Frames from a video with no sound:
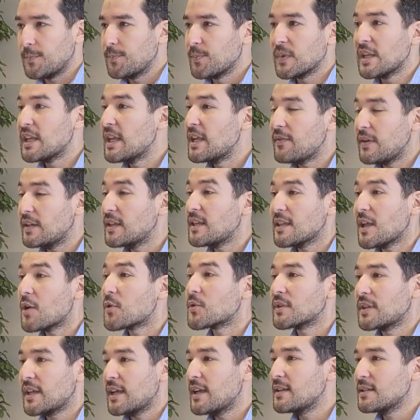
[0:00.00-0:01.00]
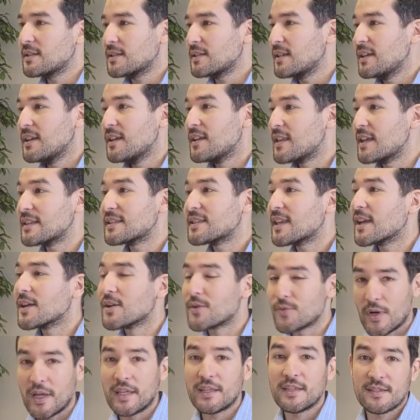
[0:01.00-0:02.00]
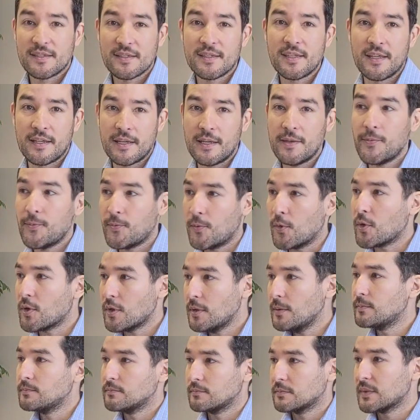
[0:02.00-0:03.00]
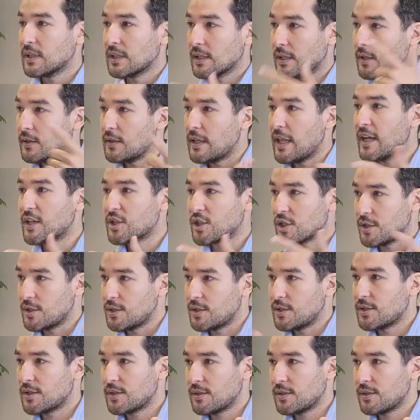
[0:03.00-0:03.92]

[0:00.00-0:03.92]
Even in our days, that's a great city for connections,